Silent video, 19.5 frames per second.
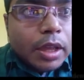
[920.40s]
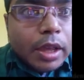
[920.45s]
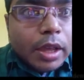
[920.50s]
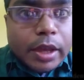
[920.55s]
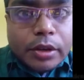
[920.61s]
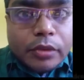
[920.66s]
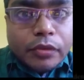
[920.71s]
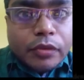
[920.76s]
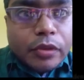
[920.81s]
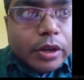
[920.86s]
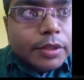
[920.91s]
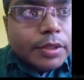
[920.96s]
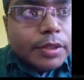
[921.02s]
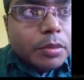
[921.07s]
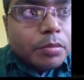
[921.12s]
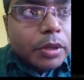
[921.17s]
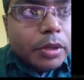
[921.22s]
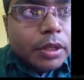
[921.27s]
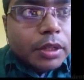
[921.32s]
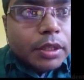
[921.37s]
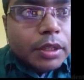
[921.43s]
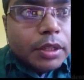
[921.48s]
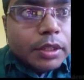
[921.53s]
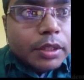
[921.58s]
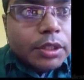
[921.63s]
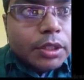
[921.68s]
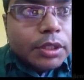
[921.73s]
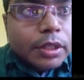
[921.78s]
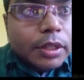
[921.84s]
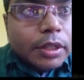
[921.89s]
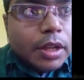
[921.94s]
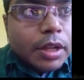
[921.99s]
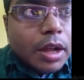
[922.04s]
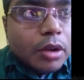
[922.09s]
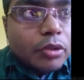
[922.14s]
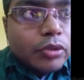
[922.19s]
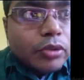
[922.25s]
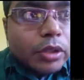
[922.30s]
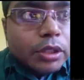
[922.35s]
And for a spherical shell,
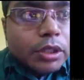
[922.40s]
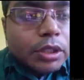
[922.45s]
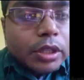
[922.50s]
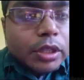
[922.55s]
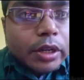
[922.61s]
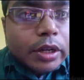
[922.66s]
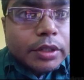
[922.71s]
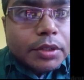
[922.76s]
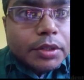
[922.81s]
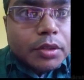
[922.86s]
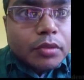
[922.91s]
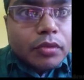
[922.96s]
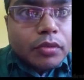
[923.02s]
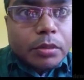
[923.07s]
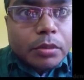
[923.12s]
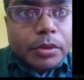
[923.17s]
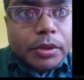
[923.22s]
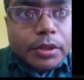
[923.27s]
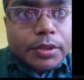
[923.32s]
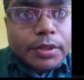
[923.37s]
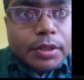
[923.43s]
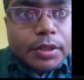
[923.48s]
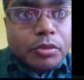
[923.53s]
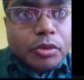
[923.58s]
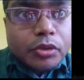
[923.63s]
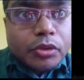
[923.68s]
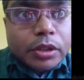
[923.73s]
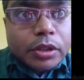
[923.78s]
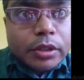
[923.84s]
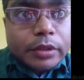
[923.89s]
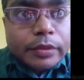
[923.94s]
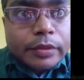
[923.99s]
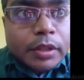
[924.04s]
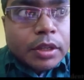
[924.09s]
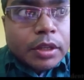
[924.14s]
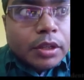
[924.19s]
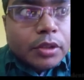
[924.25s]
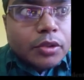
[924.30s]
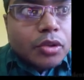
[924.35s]
how the charges will be distributed?
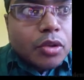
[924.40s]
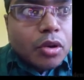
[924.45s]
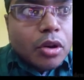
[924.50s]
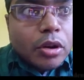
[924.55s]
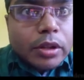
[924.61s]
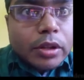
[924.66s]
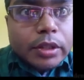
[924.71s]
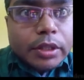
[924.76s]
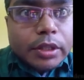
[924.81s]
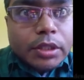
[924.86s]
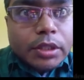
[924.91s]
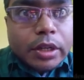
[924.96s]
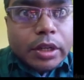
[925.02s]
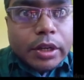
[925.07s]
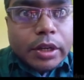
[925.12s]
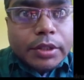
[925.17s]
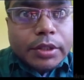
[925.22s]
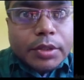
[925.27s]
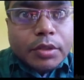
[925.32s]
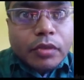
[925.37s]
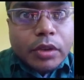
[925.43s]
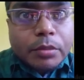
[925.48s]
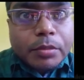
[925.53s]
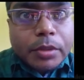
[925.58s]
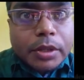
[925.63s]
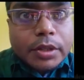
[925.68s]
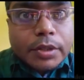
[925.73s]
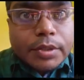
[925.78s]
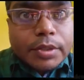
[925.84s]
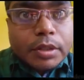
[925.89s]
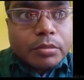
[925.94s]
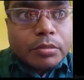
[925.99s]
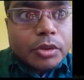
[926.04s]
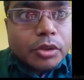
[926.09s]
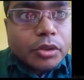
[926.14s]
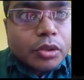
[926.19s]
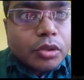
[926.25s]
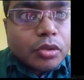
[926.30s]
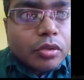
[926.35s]
So all the charges will be
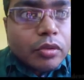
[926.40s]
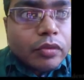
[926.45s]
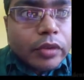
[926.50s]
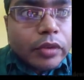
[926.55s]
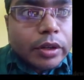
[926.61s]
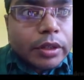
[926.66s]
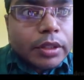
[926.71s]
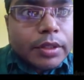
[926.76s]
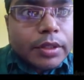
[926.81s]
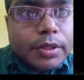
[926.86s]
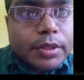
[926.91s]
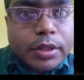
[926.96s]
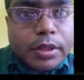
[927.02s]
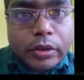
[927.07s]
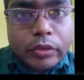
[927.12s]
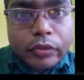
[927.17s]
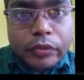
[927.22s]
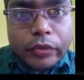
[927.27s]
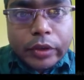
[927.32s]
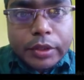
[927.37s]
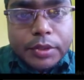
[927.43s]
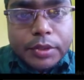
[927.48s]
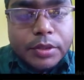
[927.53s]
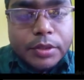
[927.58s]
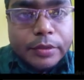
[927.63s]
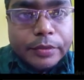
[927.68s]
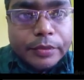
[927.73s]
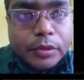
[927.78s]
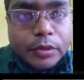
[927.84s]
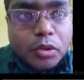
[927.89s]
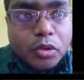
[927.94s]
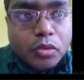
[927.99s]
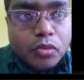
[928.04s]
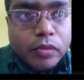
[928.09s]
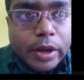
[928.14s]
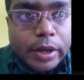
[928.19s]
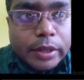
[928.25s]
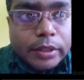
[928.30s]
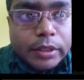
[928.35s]
distributed over the surface. So
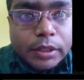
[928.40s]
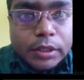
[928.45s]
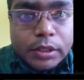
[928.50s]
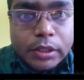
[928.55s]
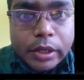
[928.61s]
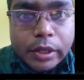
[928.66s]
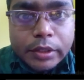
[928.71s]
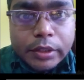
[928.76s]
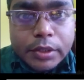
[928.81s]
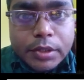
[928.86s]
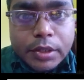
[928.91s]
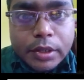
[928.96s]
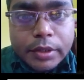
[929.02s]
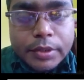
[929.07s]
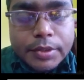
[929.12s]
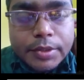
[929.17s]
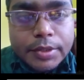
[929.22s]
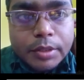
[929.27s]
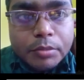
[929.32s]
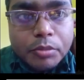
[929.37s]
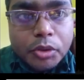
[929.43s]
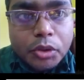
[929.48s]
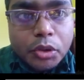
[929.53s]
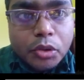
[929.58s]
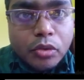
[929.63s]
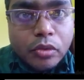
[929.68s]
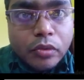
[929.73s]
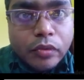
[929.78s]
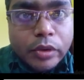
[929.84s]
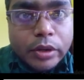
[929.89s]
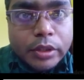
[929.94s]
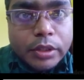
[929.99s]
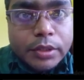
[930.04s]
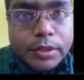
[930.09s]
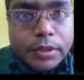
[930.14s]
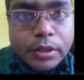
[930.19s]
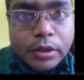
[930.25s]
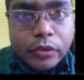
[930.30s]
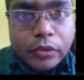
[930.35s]
why the charges are distributed over the
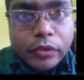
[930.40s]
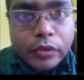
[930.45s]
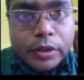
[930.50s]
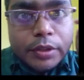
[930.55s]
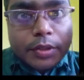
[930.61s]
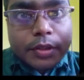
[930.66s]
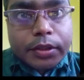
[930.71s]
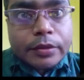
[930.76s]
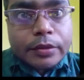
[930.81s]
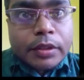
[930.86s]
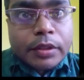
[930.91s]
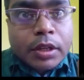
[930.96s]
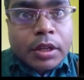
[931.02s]
surface?